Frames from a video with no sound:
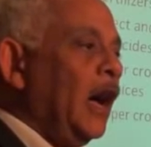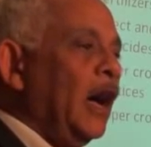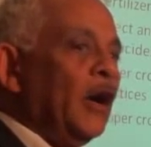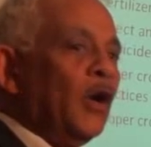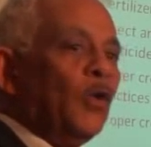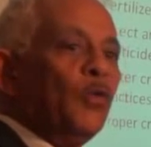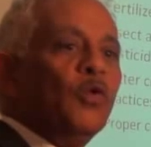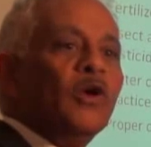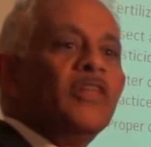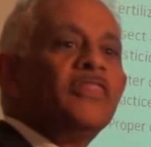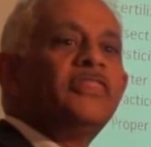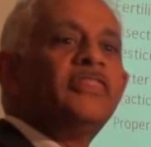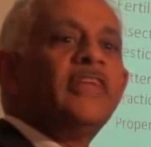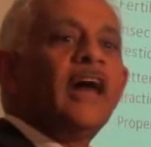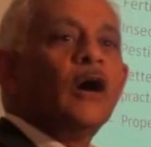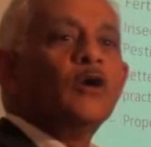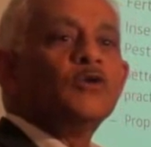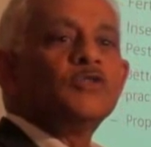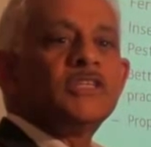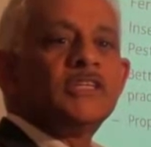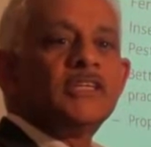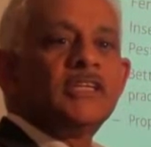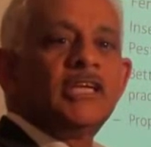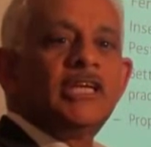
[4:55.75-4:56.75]
uh,
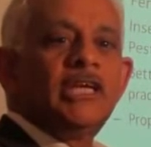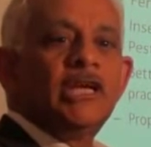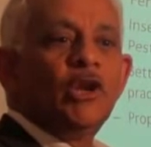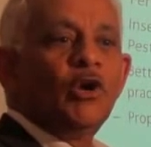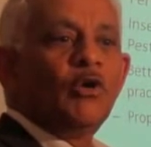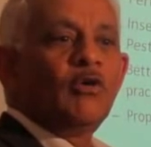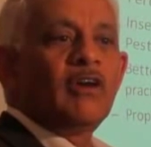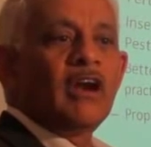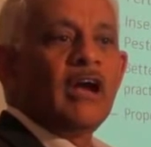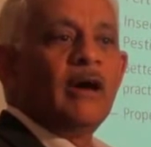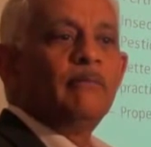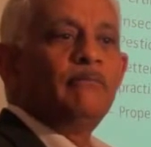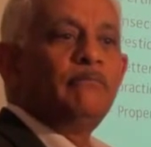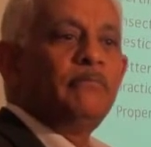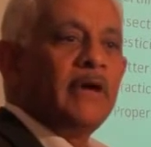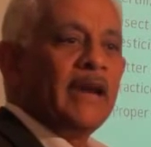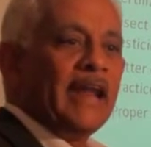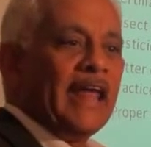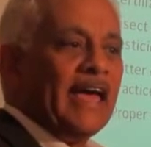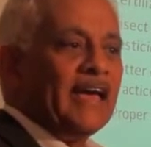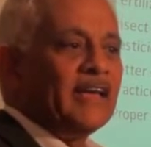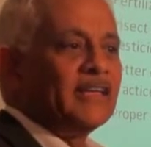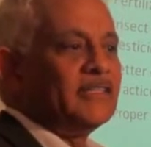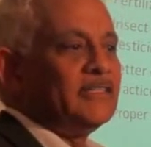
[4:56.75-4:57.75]
1,000 kilogram
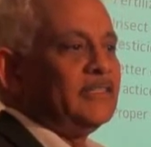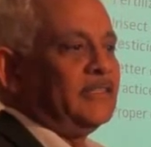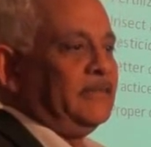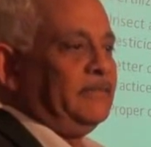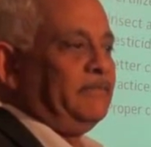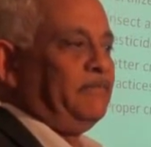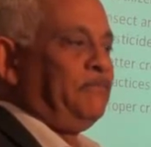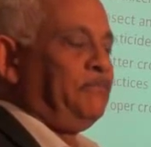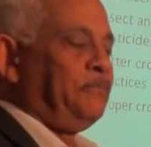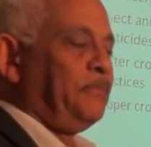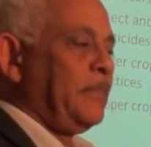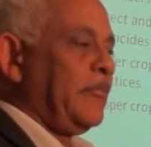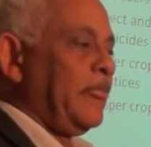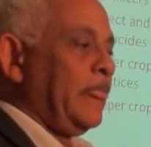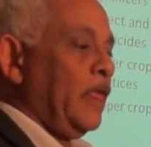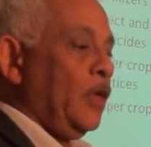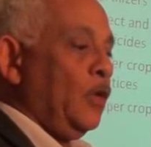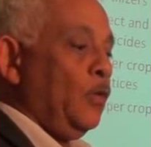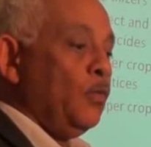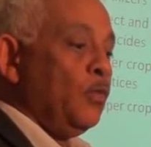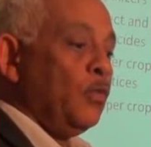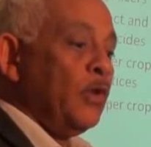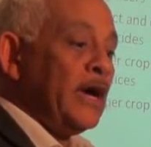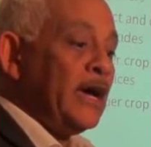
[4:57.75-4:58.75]
per hectare.
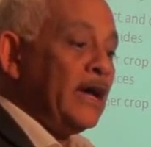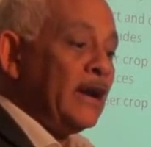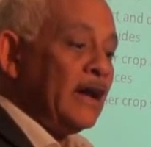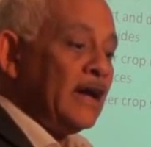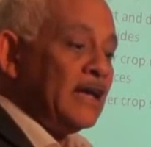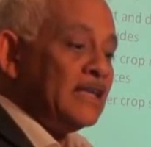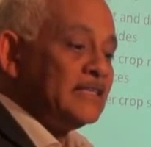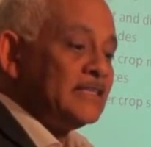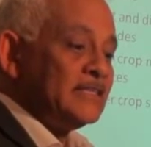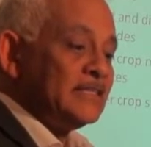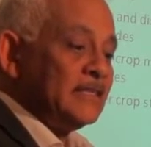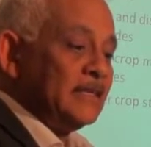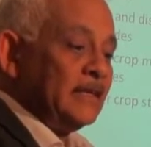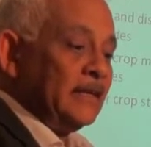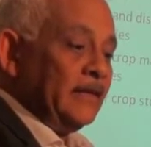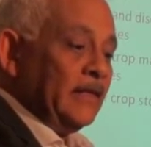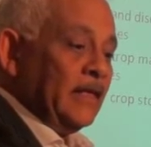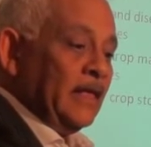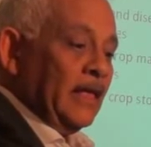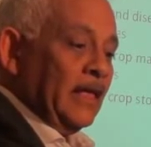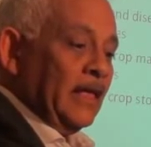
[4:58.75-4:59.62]
Whereas